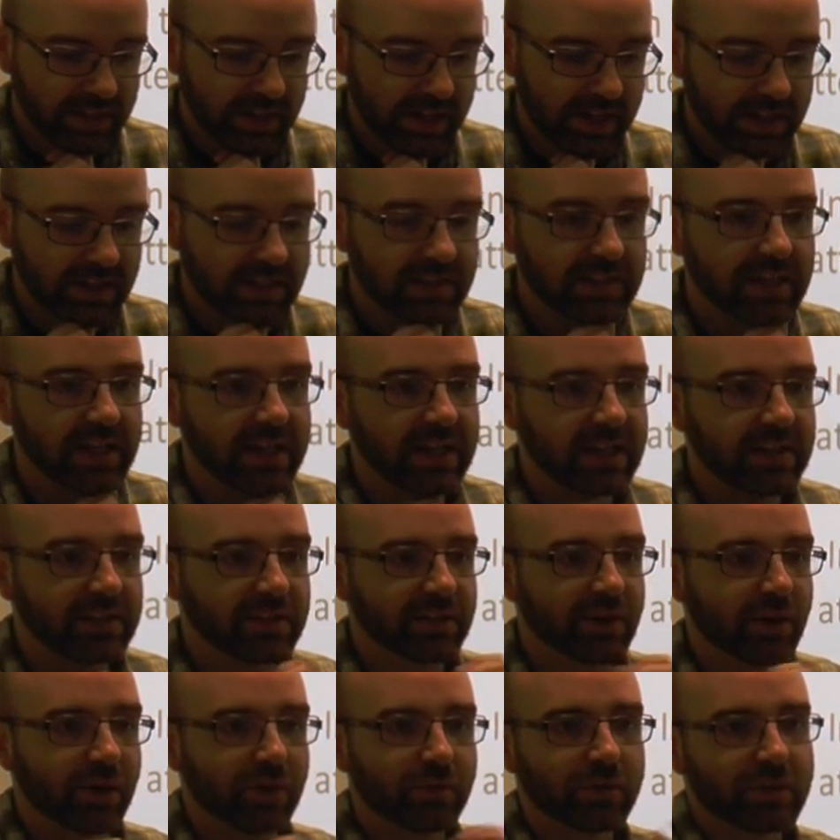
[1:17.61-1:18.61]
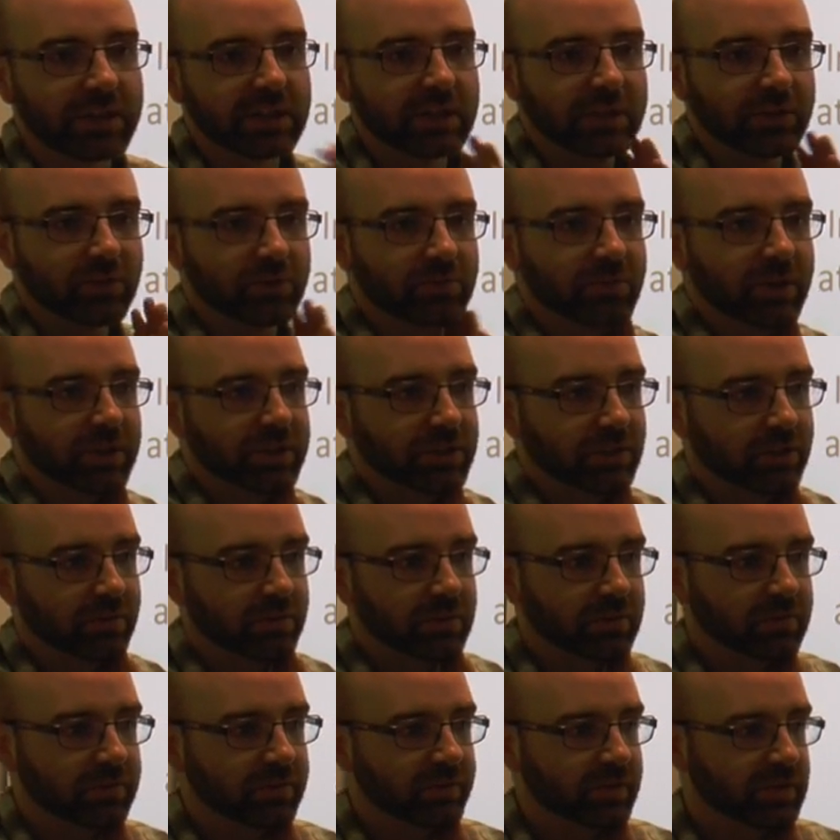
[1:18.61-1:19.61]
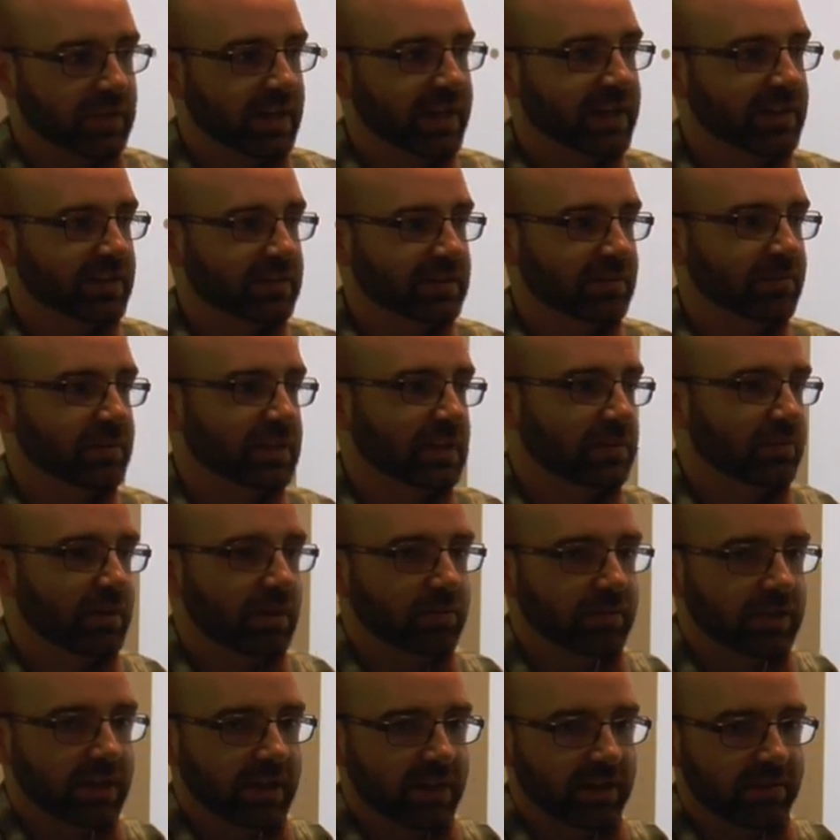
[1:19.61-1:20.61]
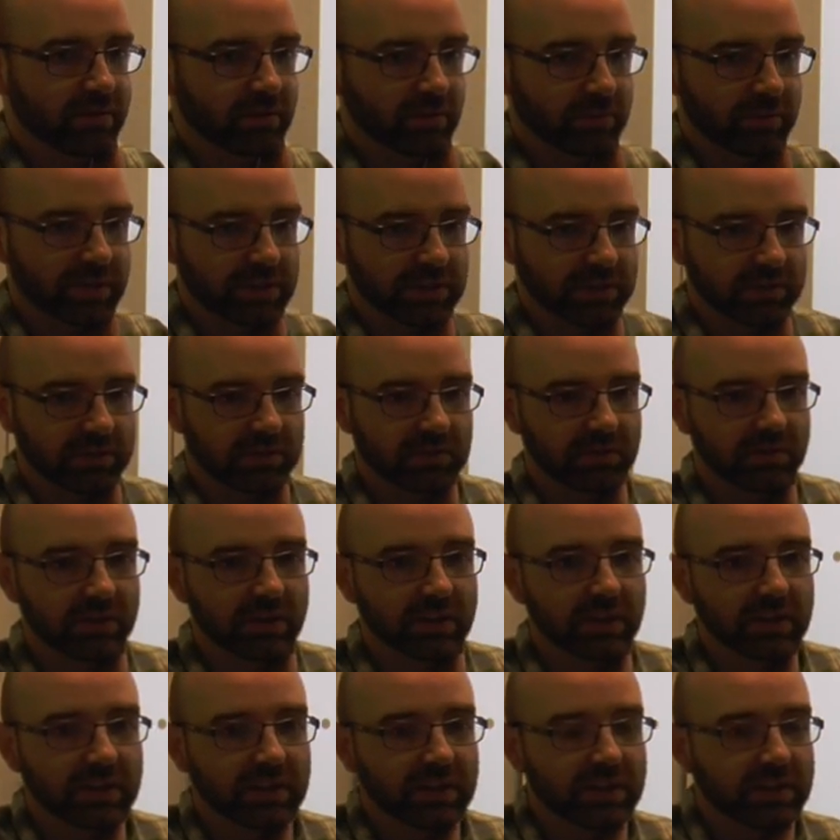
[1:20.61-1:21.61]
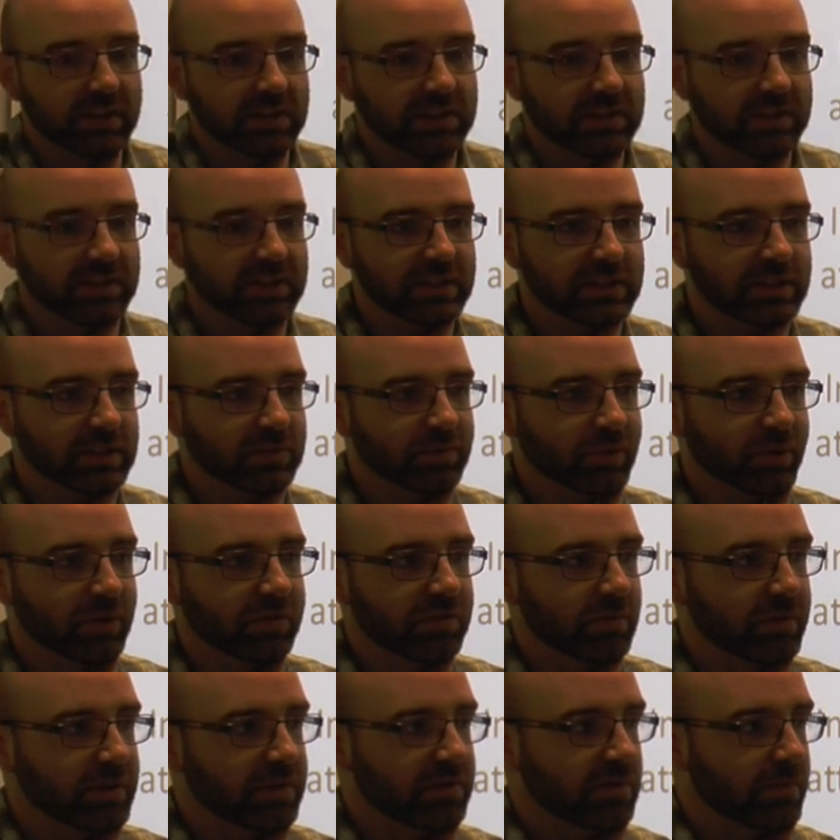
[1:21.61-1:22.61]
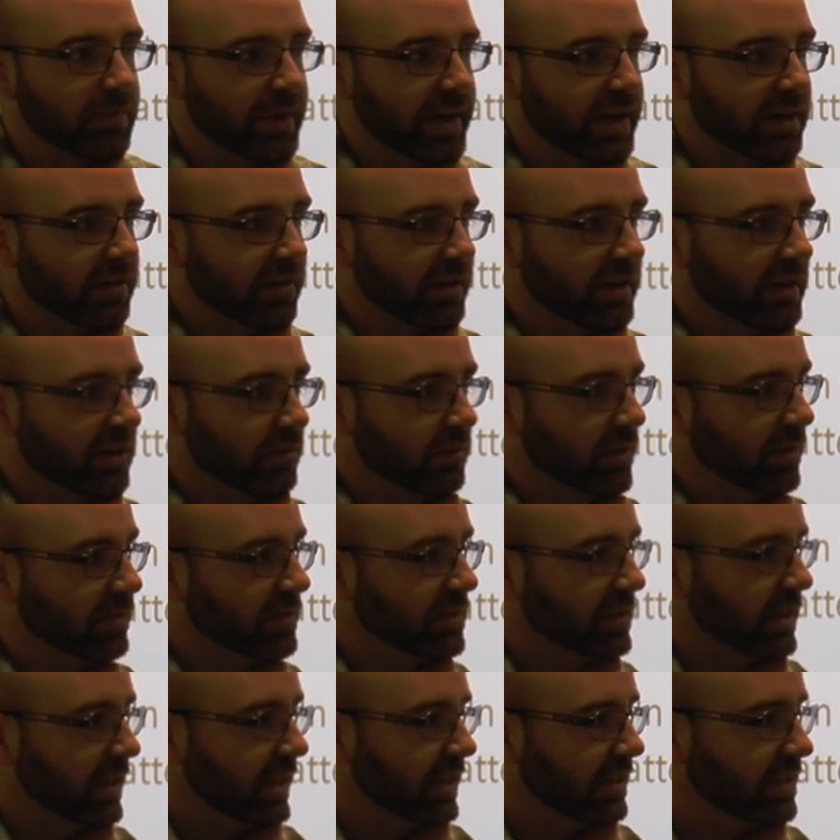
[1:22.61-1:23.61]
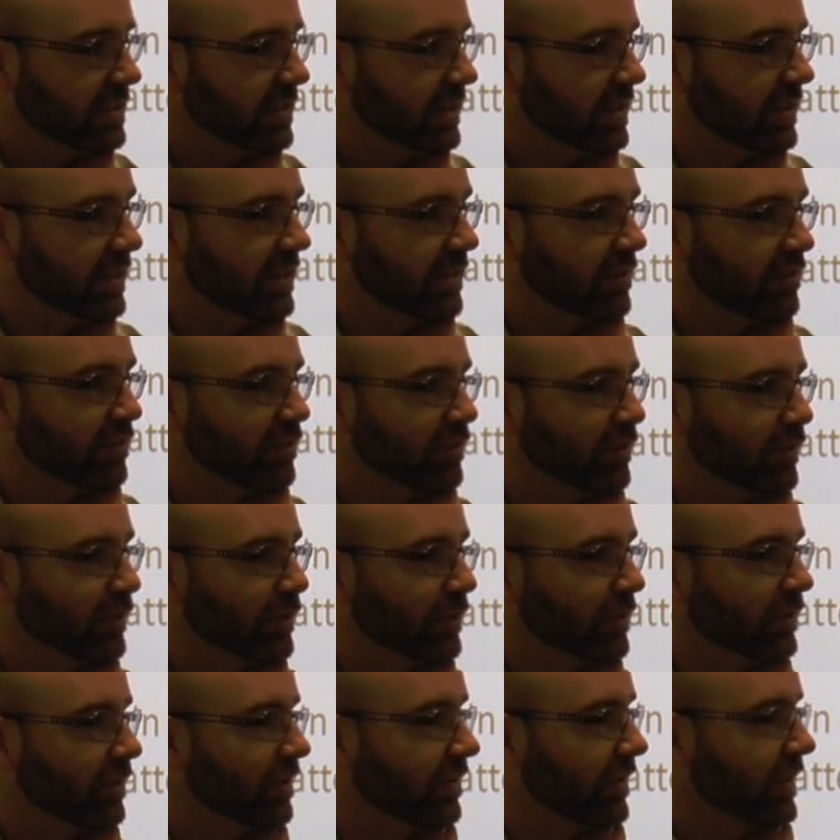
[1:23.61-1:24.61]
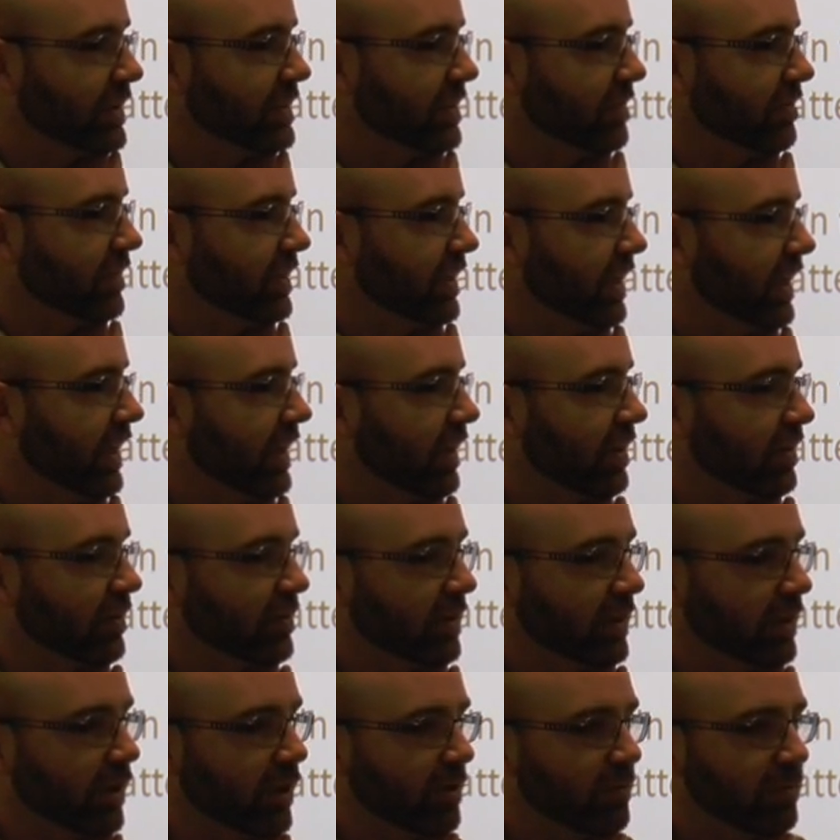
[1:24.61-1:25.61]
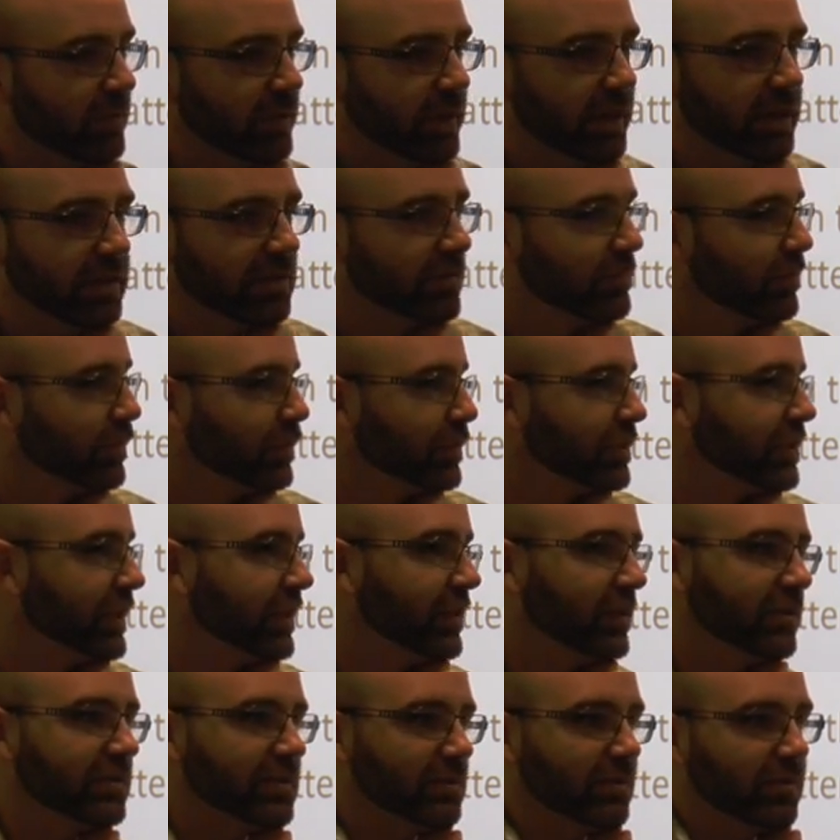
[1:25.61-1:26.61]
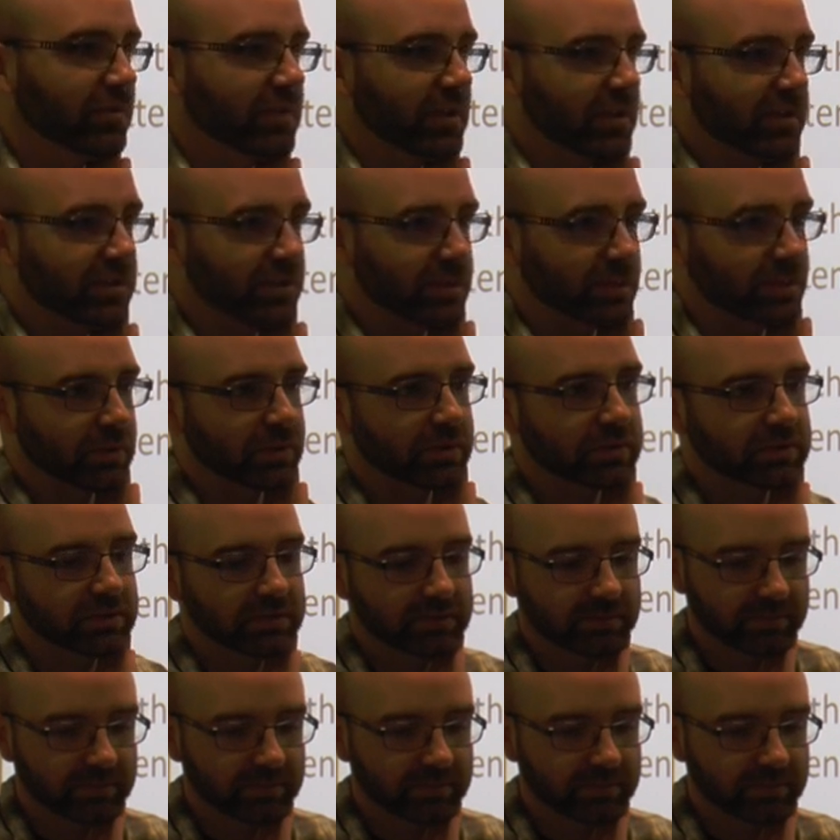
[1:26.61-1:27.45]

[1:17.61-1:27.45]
And it's here that I'll really do my job of saying something about behavioural measures. So this is more of a bit of a background, a bit of stage setting for the rest of the day, and hopefully I can foreshadow some of the other talks.